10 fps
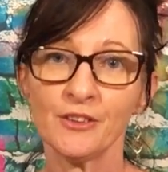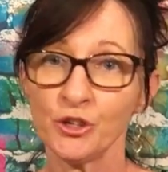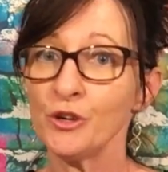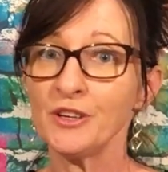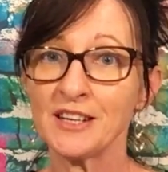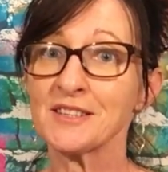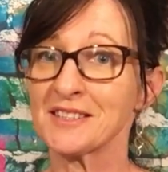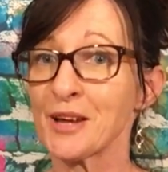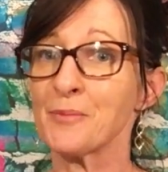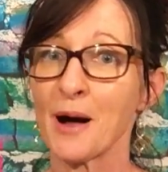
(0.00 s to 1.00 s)
you need to
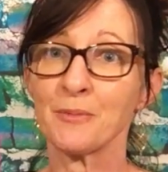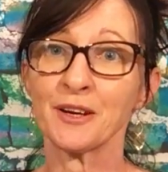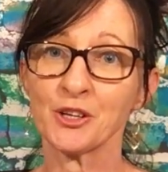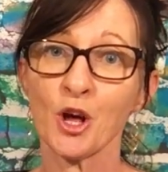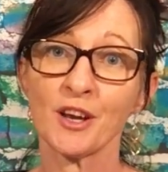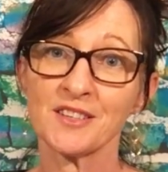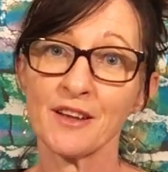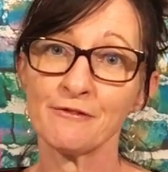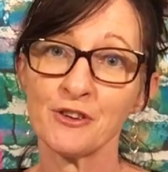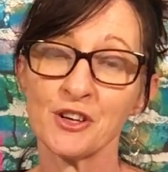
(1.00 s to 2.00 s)
step up and acknowledge
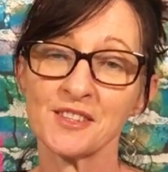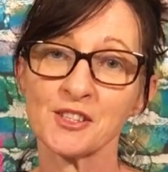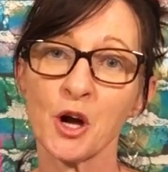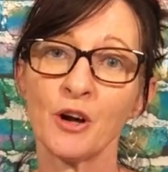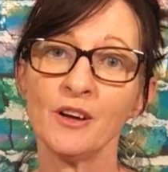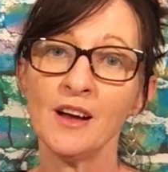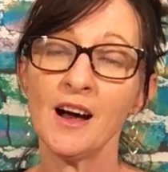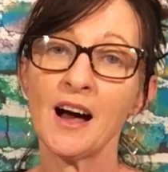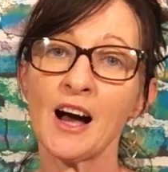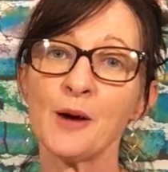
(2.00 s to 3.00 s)
them first. So
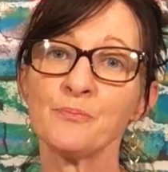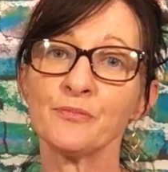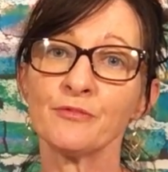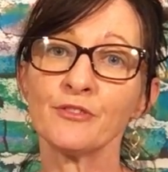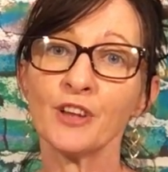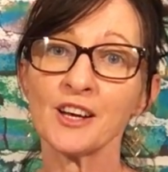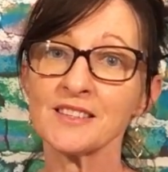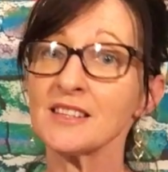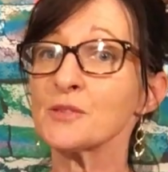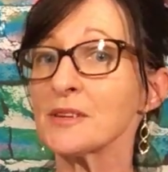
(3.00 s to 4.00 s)
like I
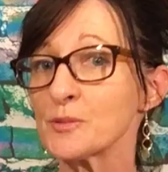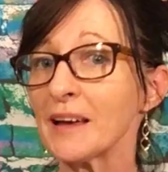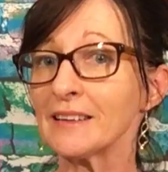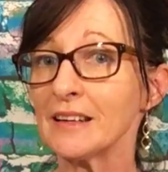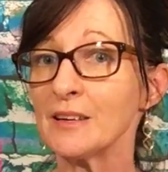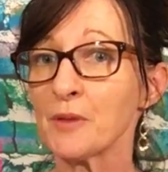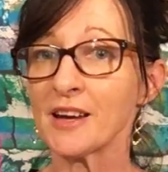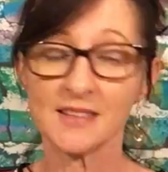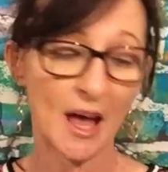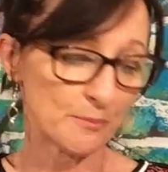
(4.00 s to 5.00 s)
said, this one's about leading by
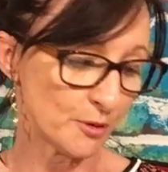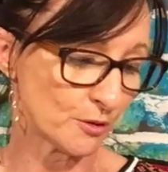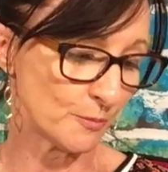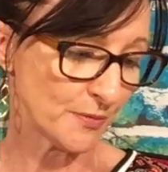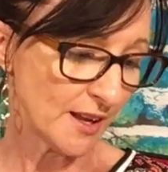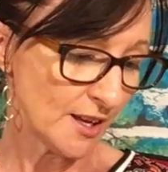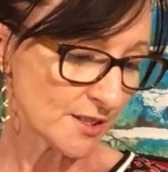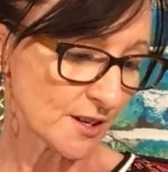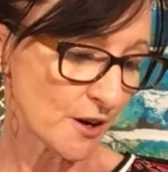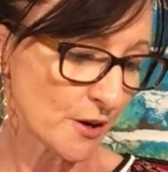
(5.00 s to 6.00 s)
example.
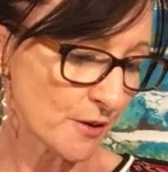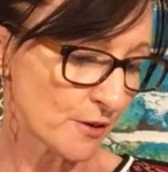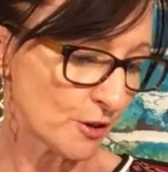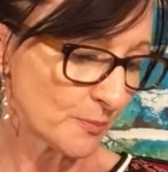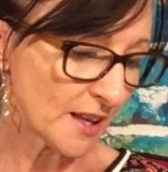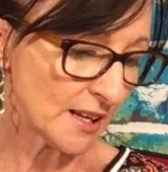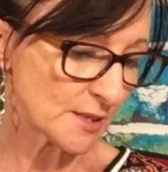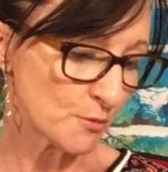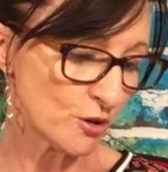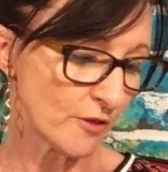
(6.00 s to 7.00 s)
So
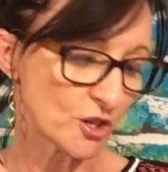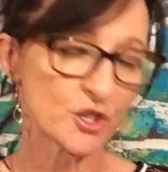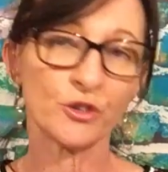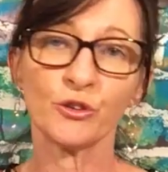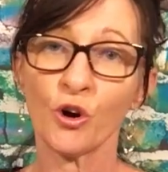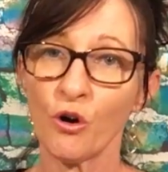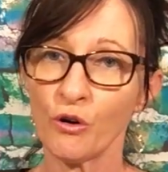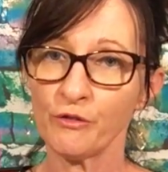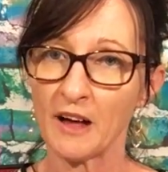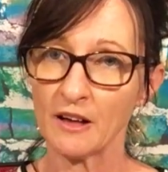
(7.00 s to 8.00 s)
let's move on to
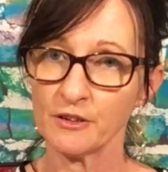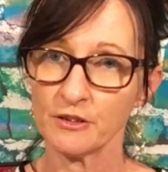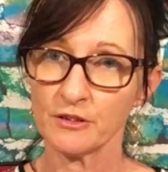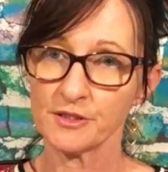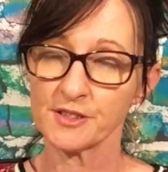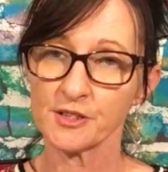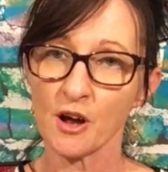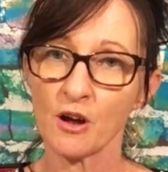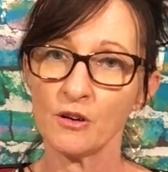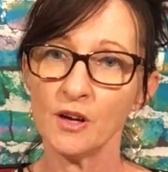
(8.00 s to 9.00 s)
core values.
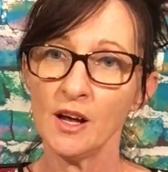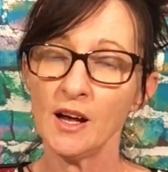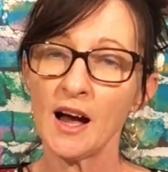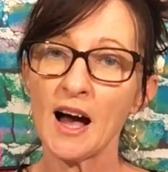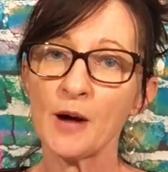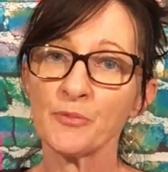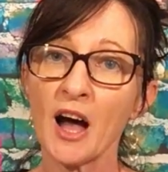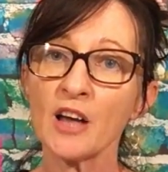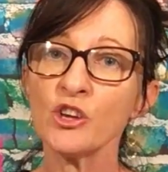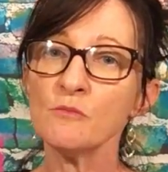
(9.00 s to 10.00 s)
So
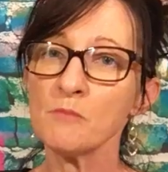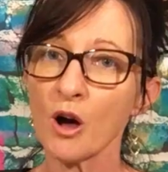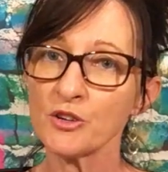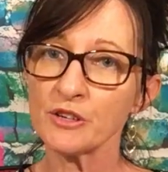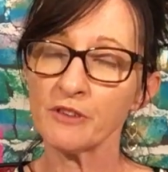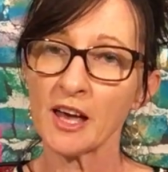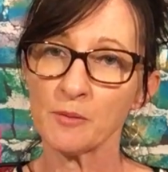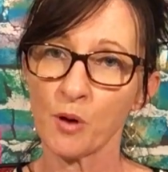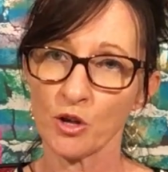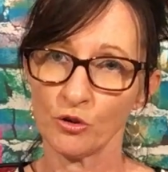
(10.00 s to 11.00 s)
are you
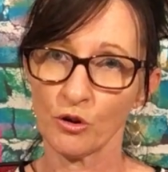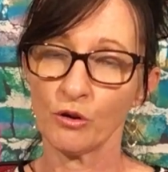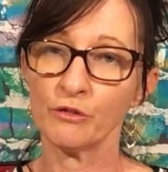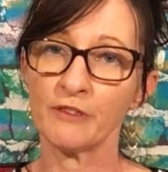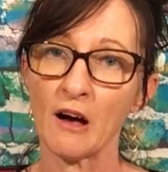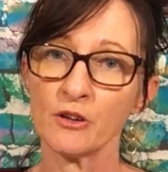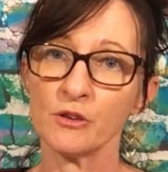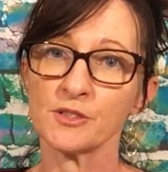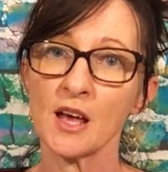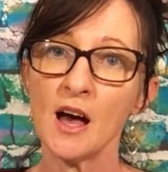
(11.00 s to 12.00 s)
motivated by your core
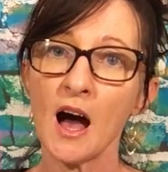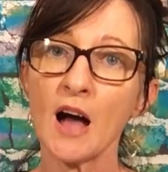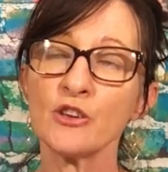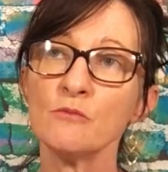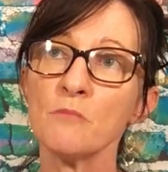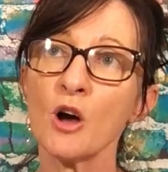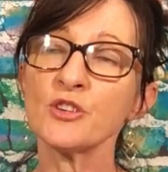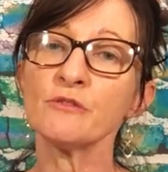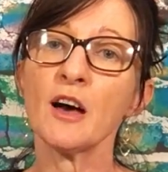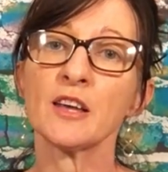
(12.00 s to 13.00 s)
values? Are you
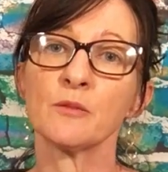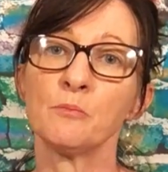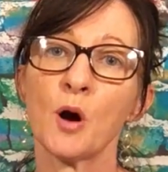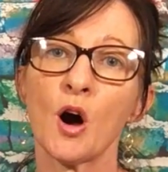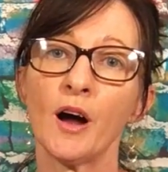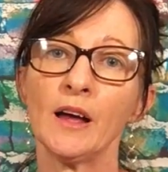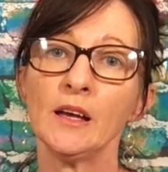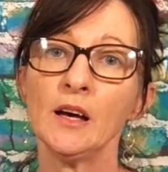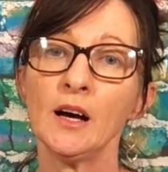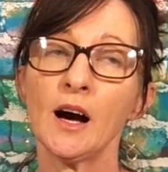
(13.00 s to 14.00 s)
motivated by
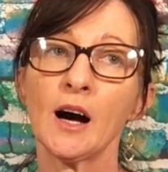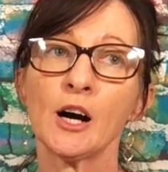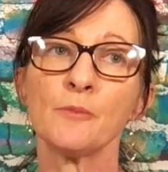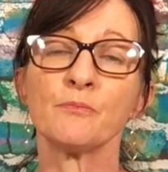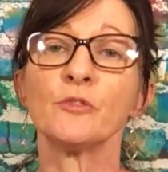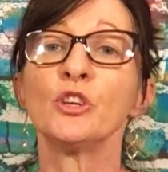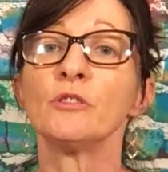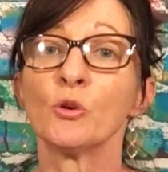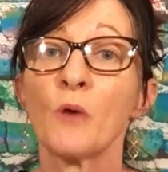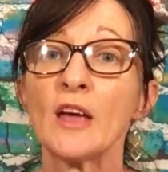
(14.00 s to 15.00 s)

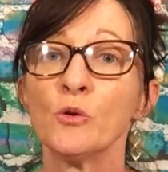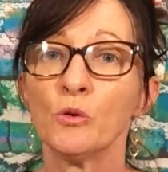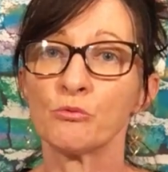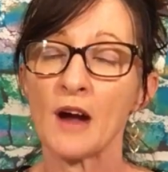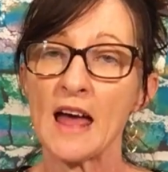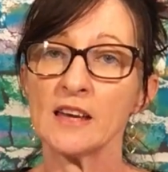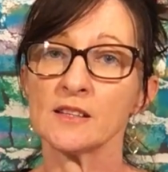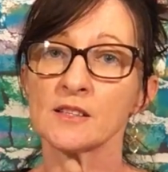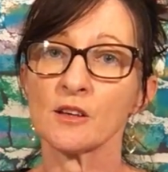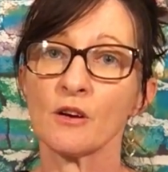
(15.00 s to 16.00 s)
the way you were
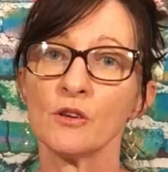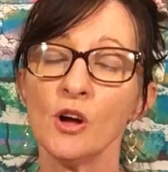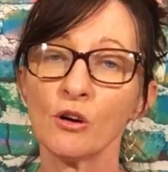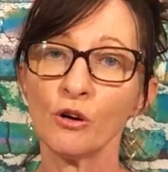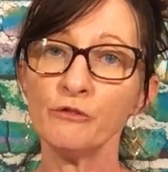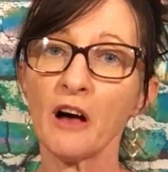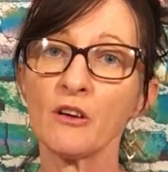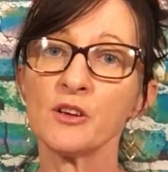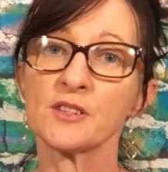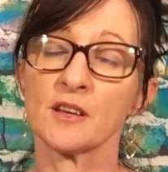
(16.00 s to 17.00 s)
raised? So core
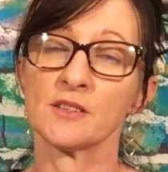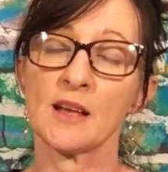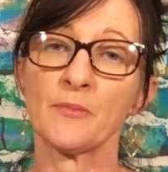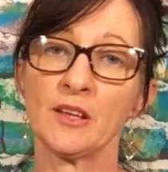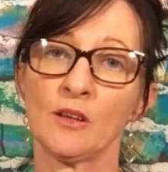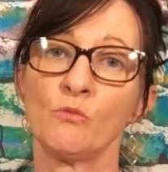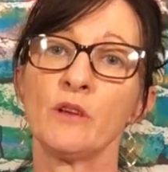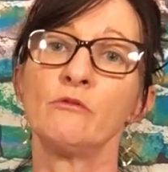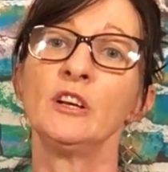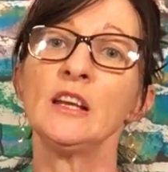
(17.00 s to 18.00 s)
values are something that
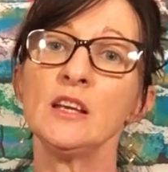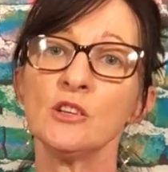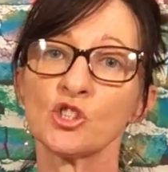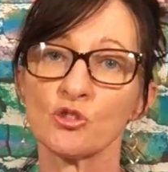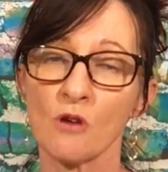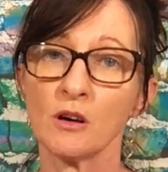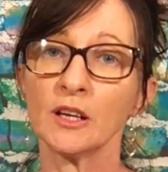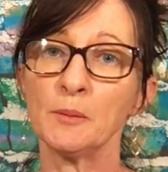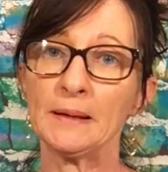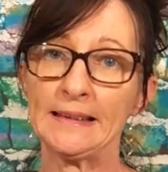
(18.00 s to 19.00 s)
we really
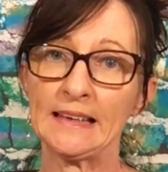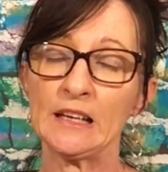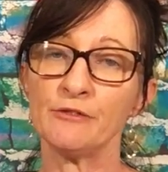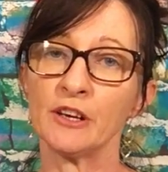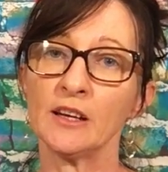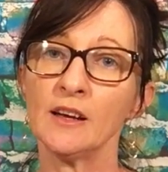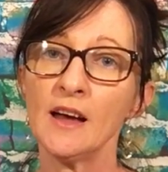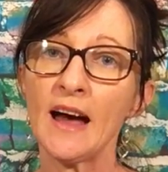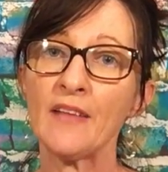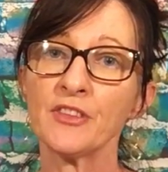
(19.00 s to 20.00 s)
strongly believe in.
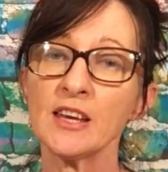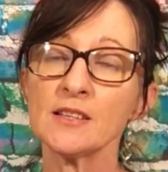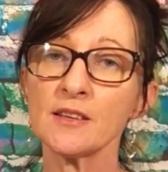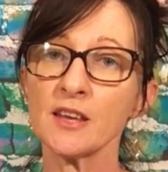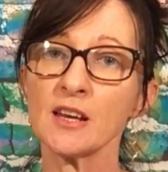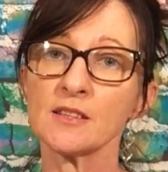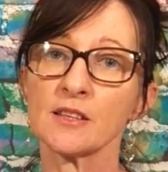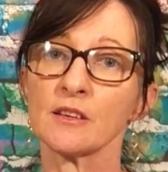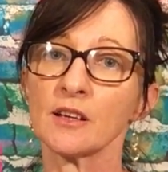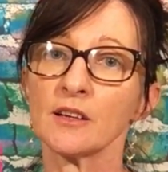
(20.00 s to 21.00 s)
And these are things
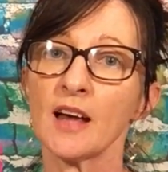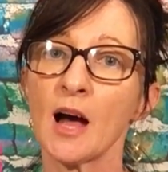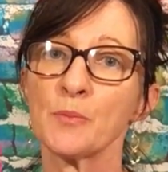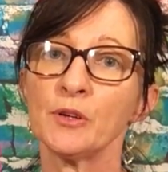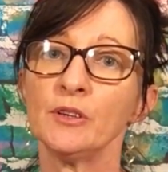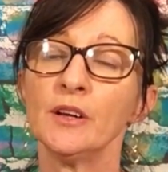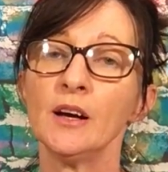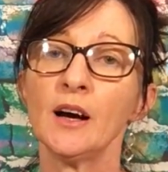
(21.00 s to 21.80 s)
that can happen